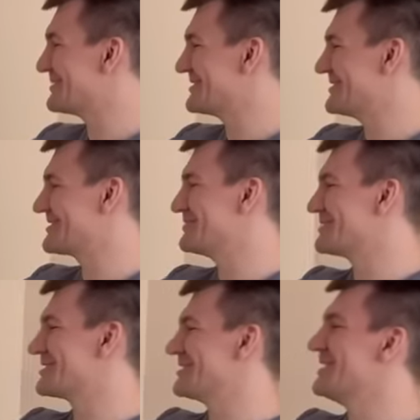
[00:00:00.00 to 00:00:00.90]
muscle
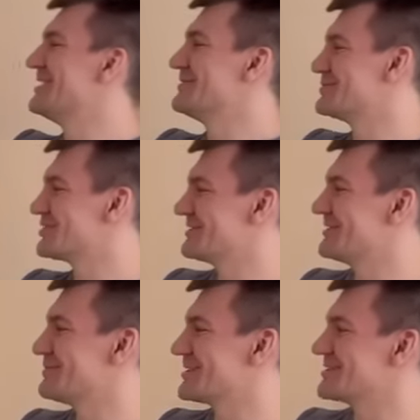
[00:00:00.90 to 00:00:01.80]
is getting in the way to
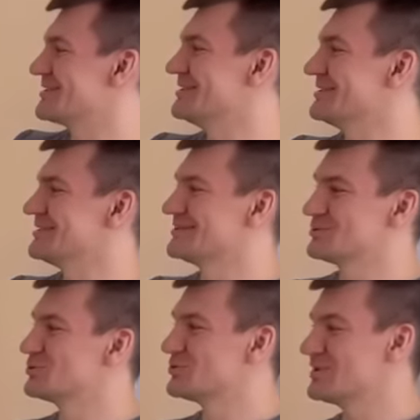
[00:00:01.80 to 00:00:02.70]
reach.
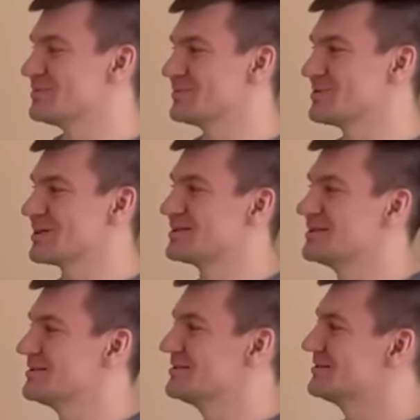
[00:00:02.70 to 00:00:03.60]
Here you either
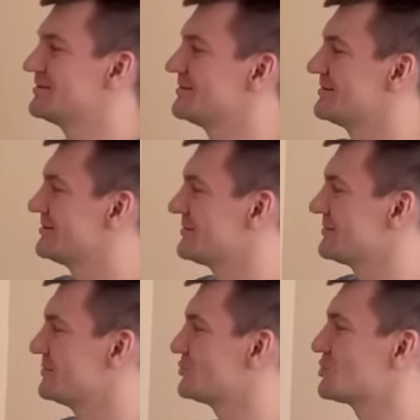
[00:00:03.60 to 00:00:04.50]
choose, yes, well,
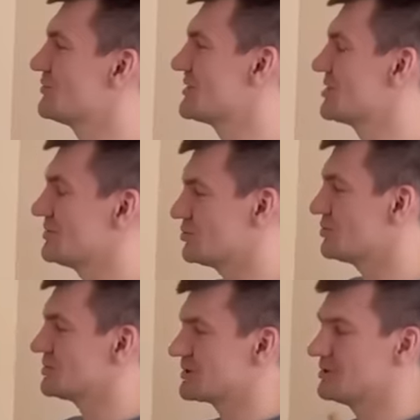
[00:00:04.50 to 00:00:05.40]
what's more important?
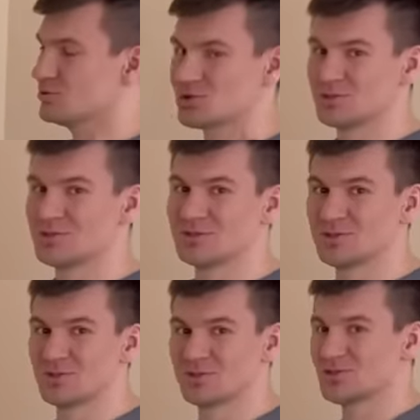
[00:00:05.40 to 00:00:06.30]
It's better not to
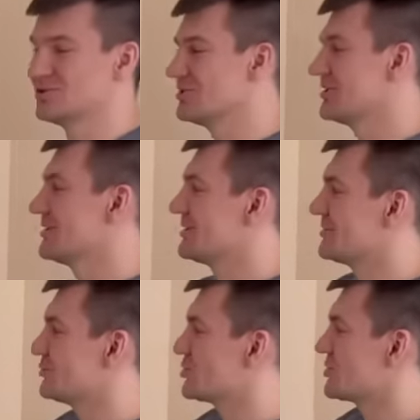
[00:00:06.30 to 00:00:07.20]
touch it.
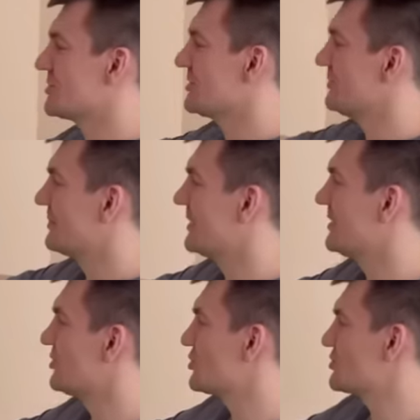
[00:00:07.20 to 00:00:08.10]
It's better if we
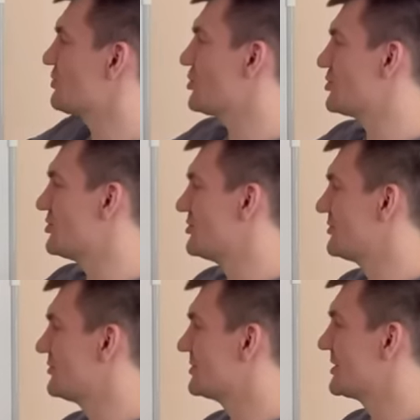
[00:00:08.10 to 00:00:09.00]
affect it from the
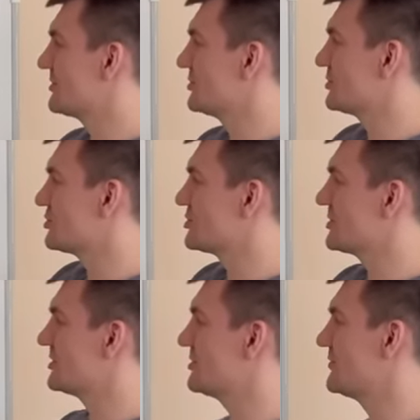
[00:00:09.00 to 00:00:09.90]
side. Like this,
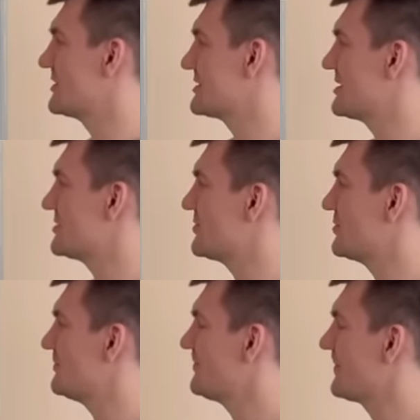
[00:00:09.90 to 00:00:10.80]
we also influence it.